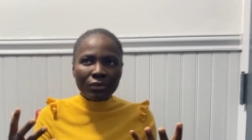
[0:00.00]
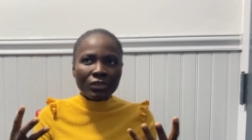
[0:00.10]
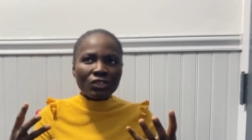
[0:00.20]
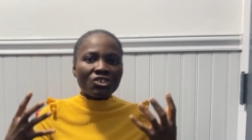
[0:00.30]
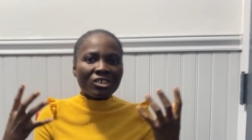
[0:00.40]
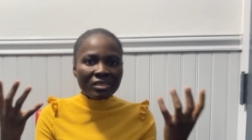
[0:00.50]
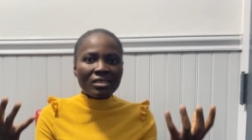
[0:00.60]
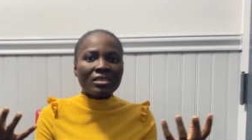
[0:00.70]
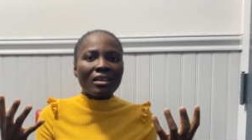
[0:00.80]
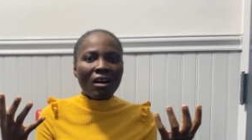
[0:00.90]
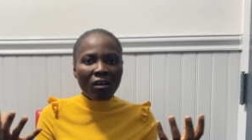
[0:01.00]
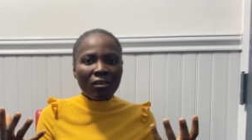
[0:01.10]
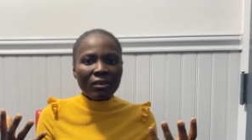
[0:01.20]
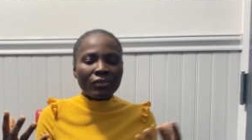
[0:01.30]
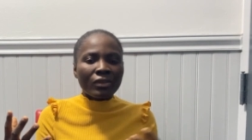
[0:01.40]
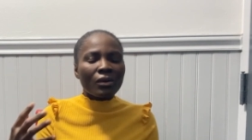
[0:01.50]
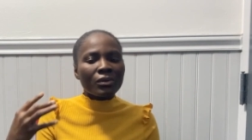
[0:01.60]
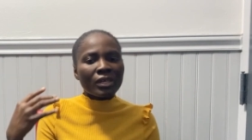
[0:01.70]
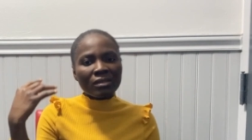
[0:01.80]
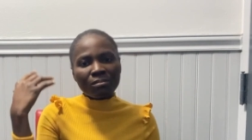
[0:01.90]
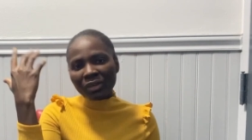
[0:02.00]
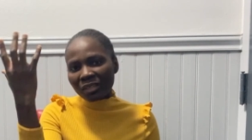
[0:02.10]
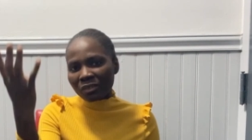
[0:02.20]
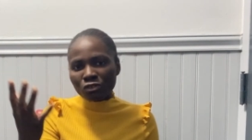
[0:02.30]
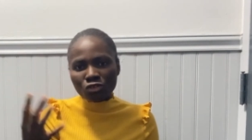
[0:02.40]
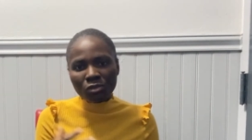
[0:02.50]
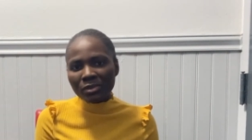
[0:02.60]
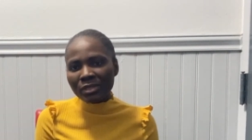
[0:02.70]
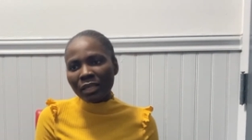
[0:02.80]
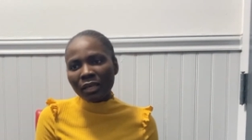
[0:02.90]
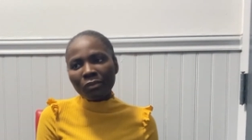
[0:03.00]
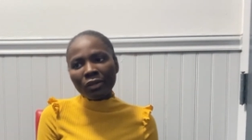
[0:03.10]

the chances are that I'll get better jobs there.